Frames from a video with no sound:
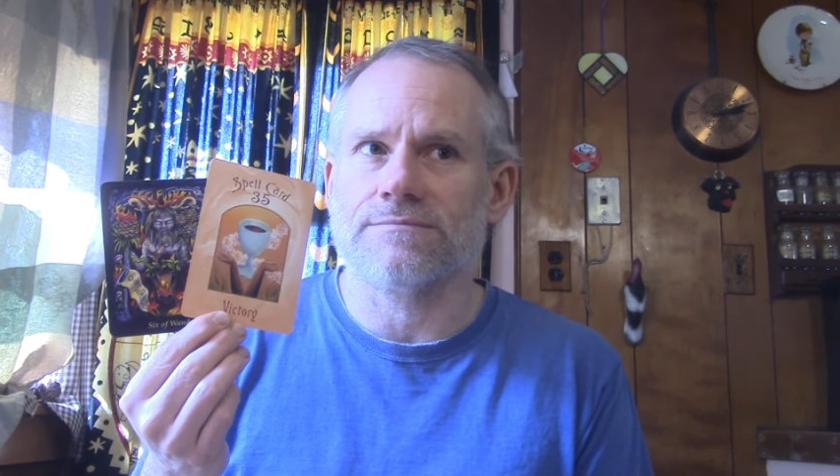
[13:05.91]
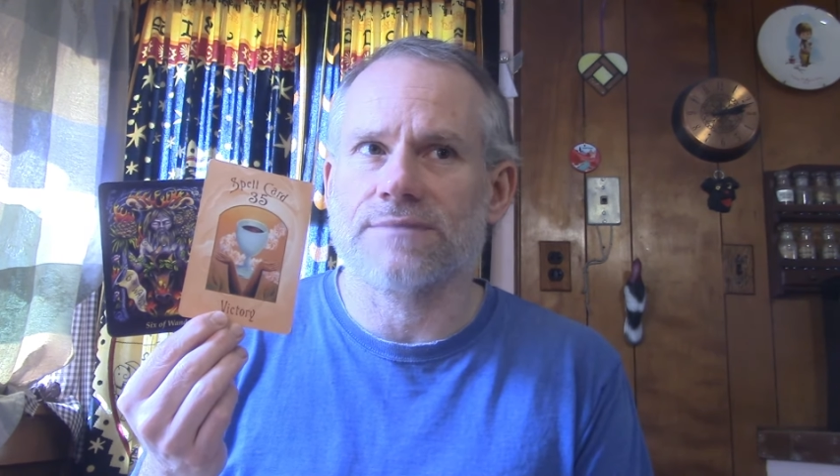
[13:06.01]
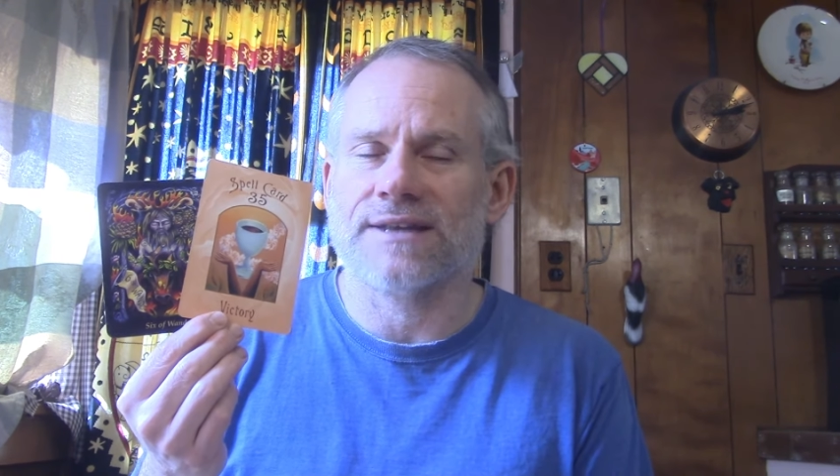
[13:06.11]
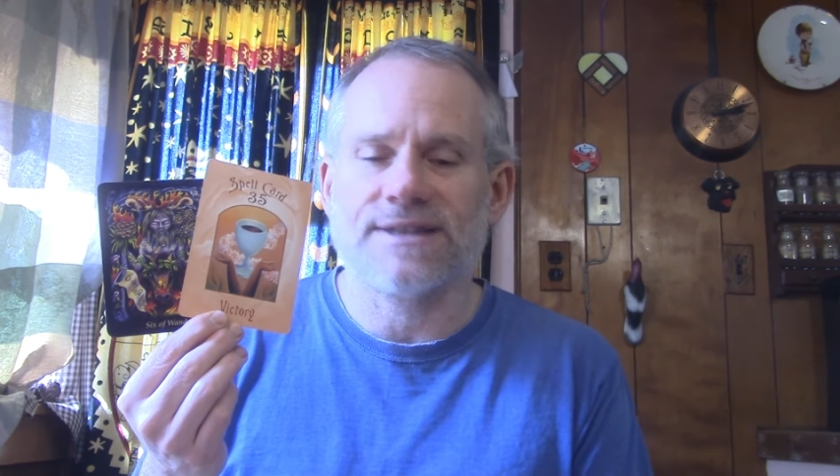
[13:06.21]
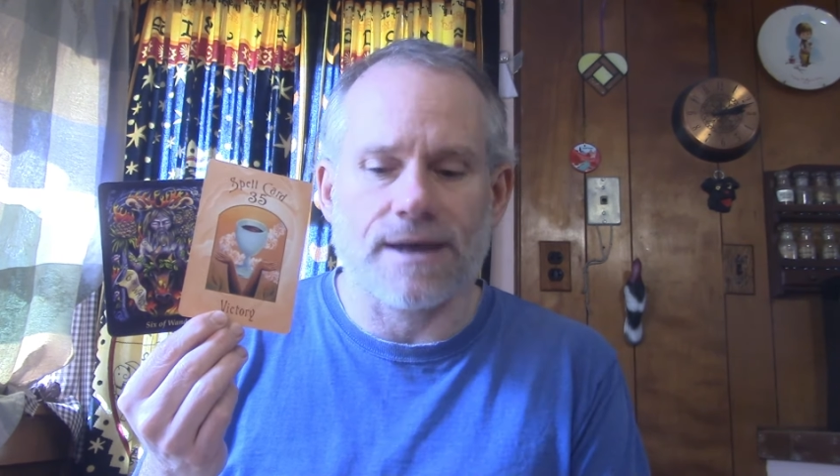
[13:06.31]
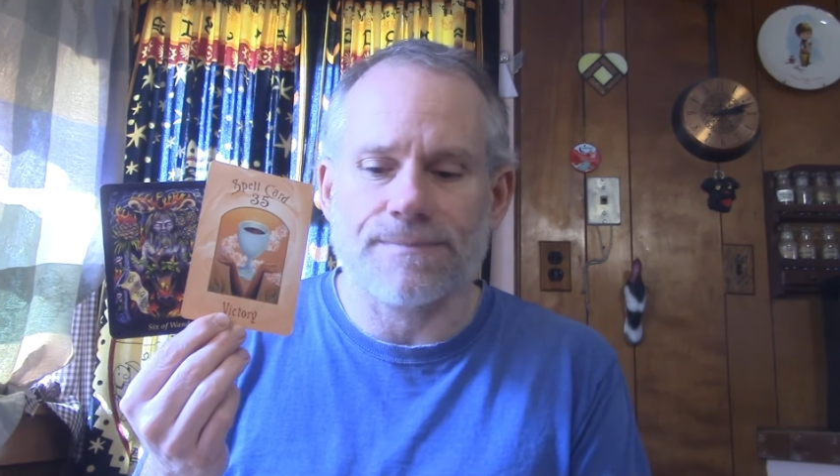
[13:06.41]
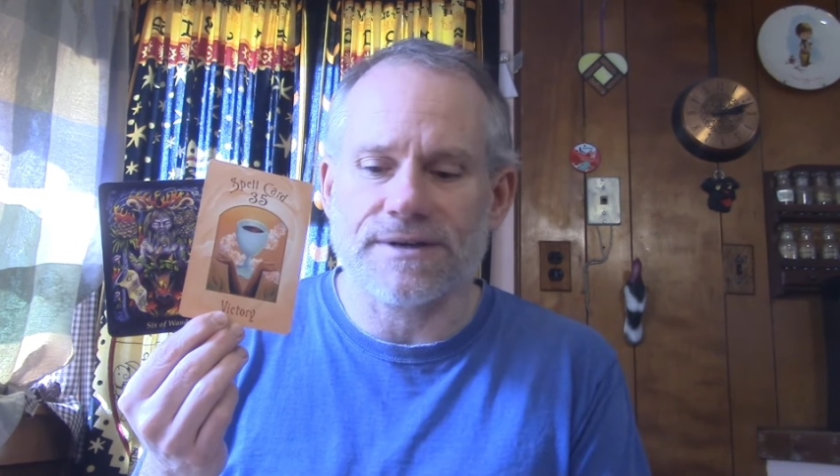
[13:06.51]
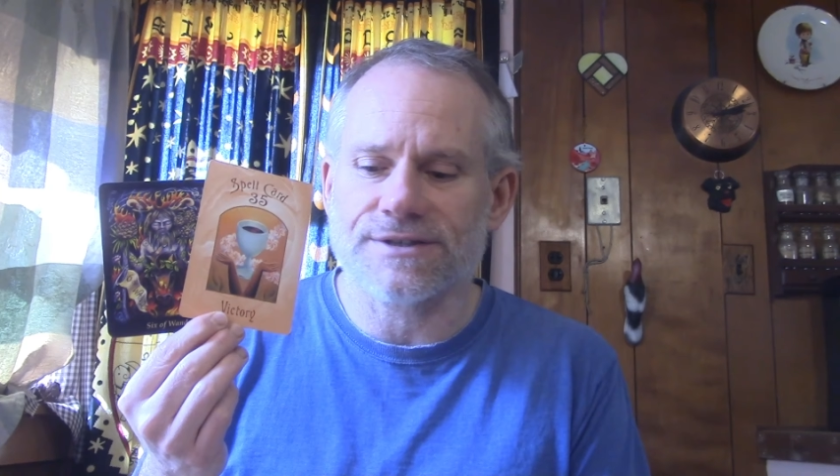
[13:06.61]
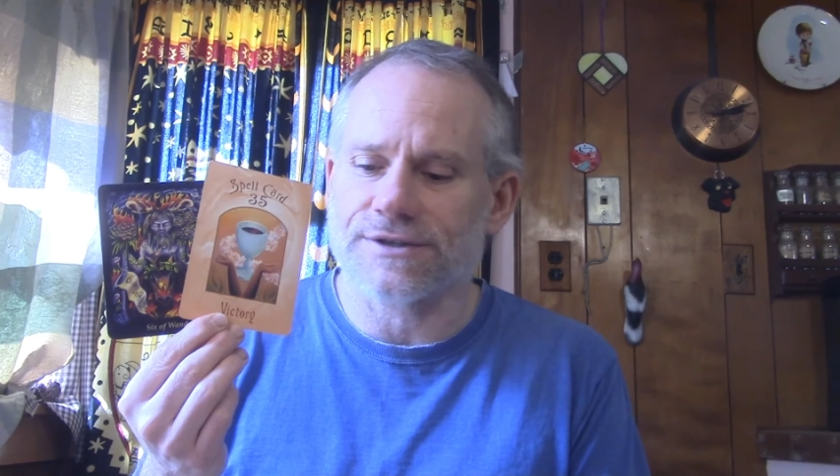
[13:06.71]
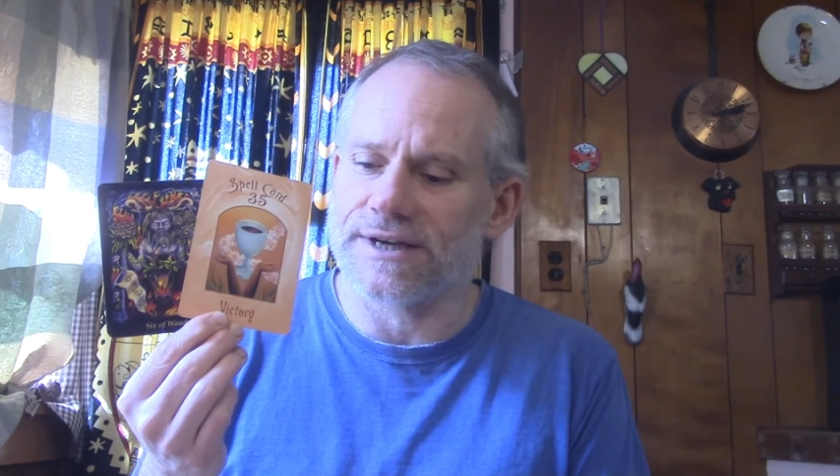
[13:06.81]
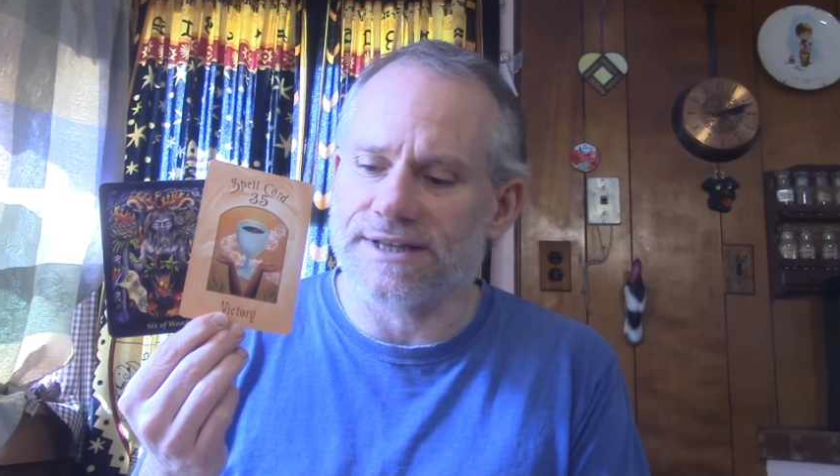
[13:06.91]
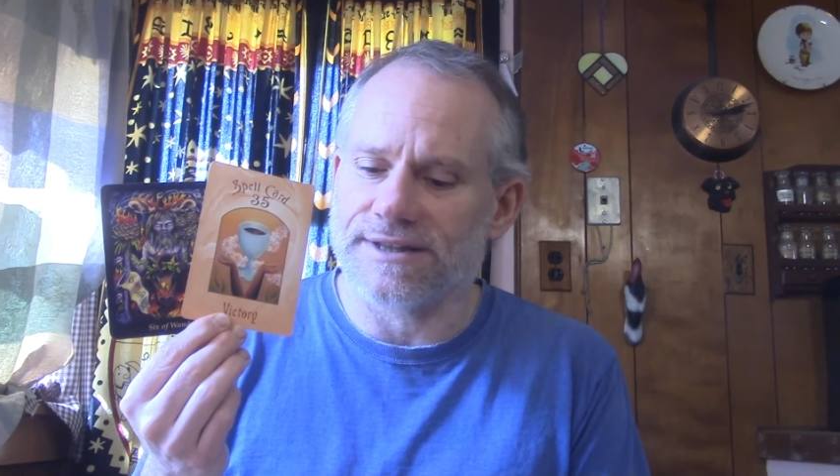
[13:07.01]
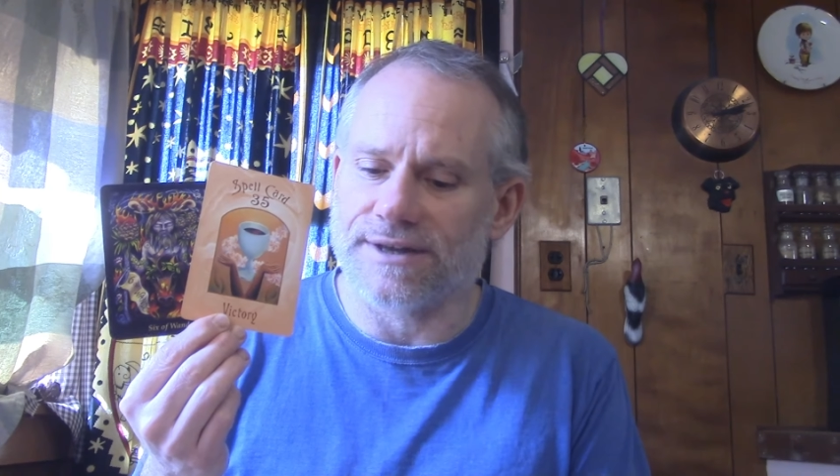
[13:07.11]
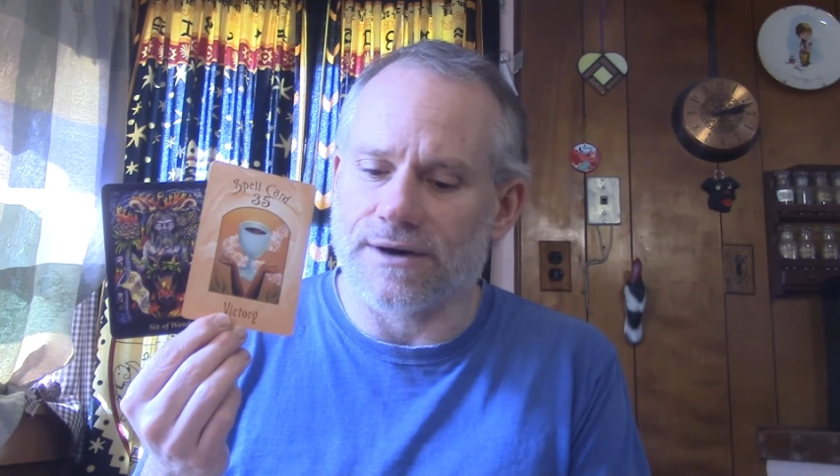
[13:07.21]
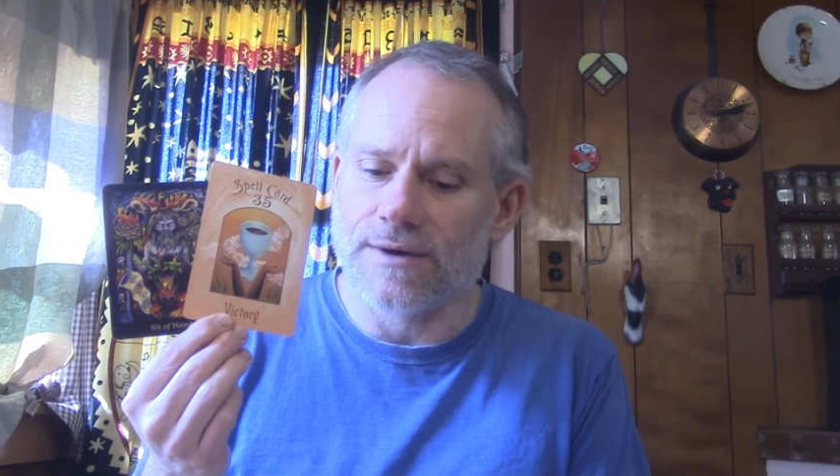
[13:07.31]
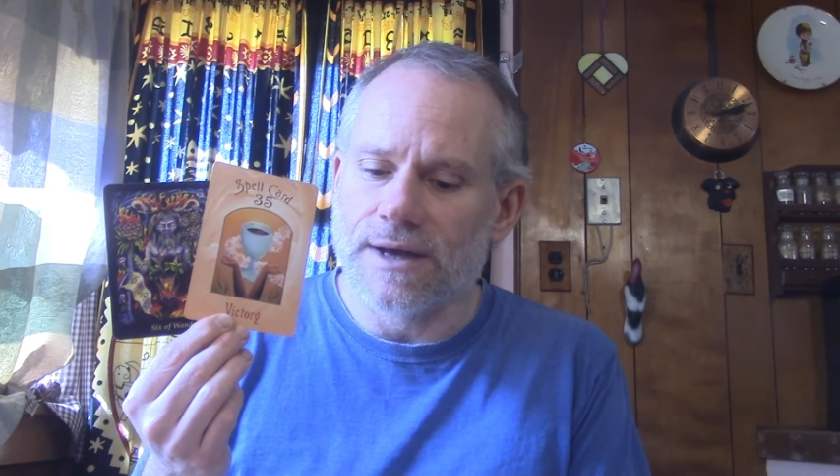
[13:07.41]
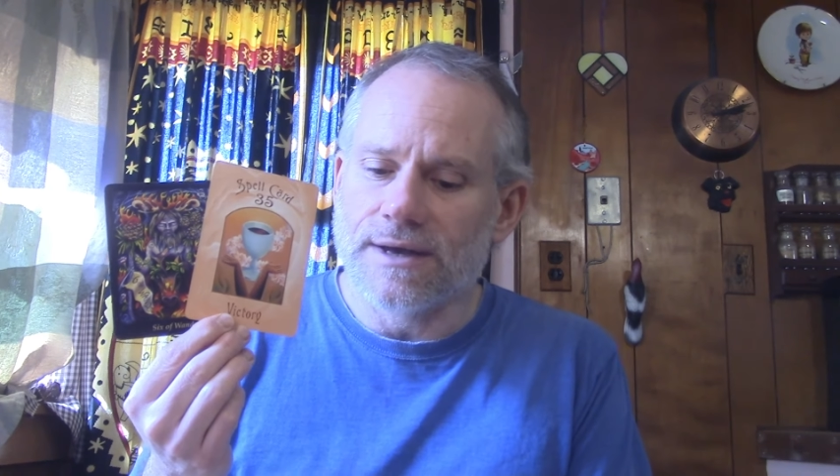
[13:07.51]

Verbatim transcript: I, I'm pretty sure I did though.